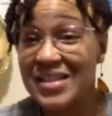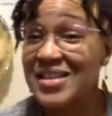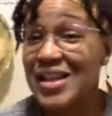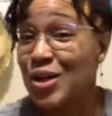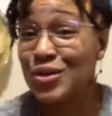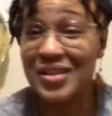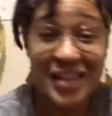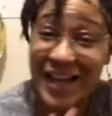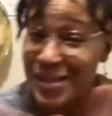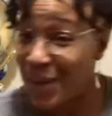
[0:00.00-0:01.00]
So
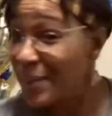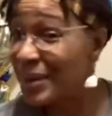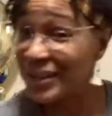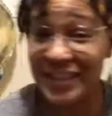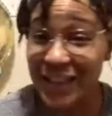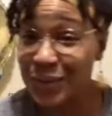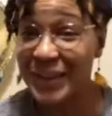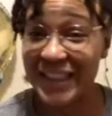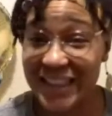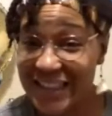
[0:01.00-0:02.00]
that's my birthday
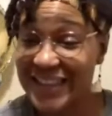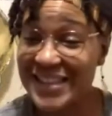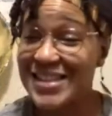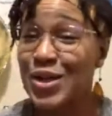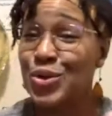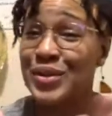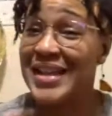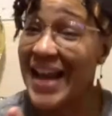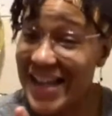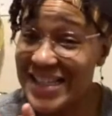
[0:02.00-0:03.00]
week. So
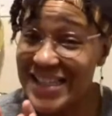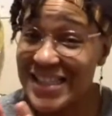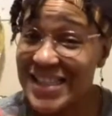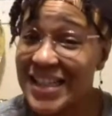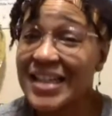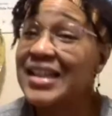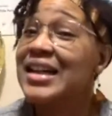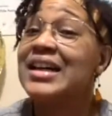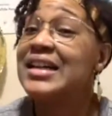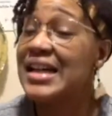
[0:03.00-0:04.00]
yes,
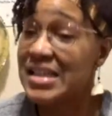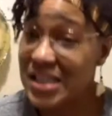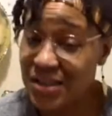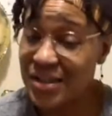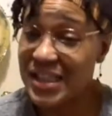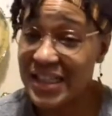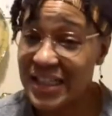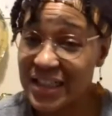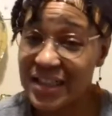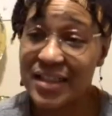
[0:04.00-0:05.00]
until
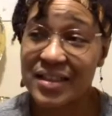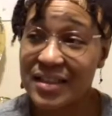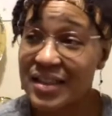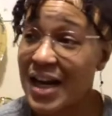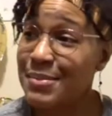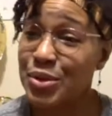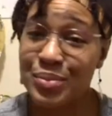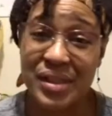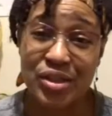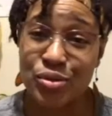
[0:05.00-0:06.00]
then, I'm gonna
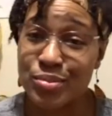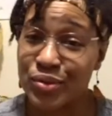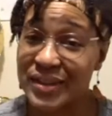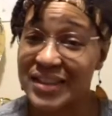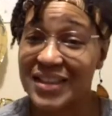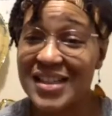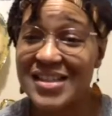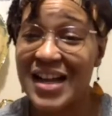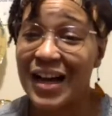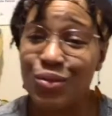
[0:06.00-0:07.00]
be Ubering
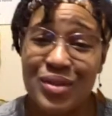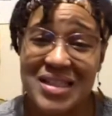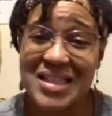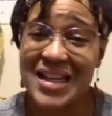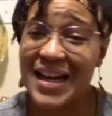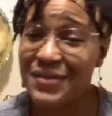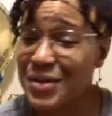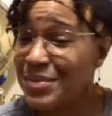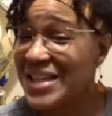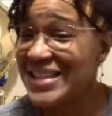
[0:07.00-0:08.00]
because I want to have
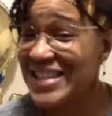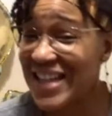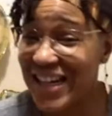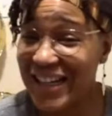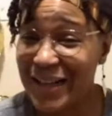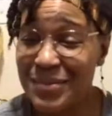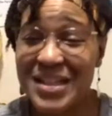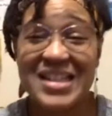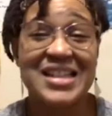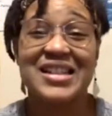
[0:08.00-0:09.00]
the best time.
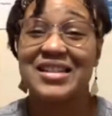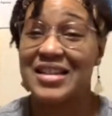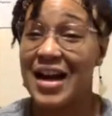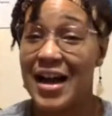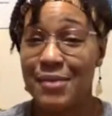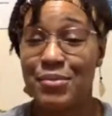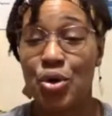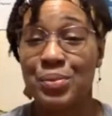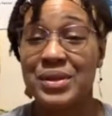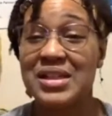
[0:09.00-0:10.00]
I'm
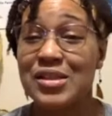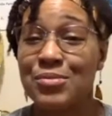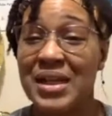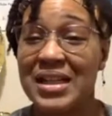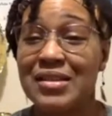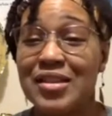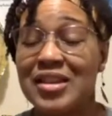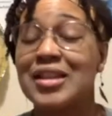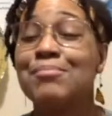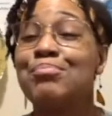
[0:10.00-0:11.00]
hoping this to be
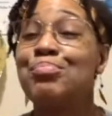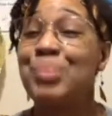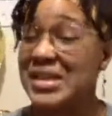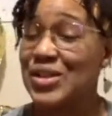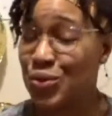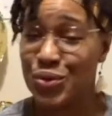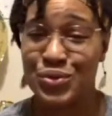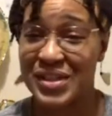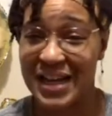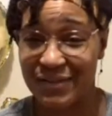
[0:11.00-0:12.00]
the best
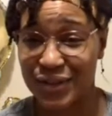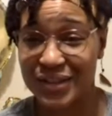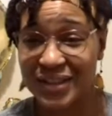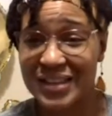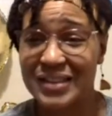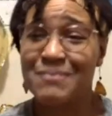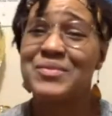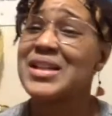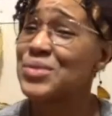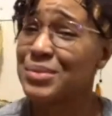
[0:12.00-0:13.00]
cruise ever.
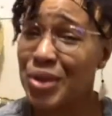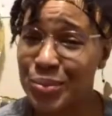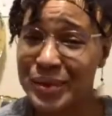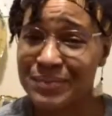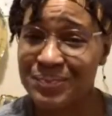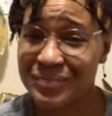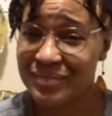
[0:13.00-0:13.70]
That's what I'm hoping.